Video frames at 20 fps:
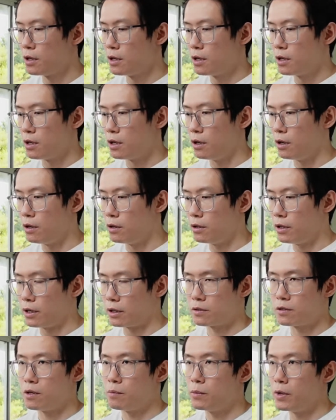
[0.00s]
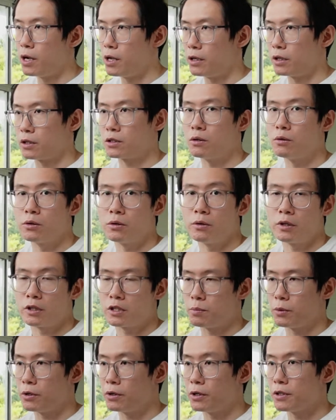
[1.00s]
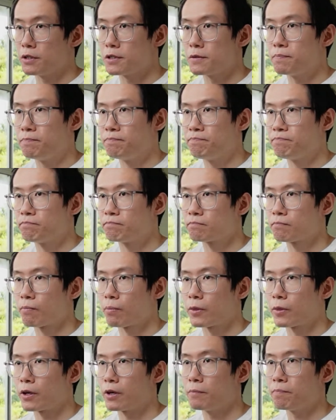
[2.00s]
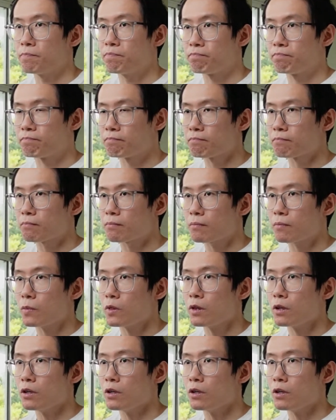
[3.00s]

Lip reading: like some anecdotal experience. Okay, so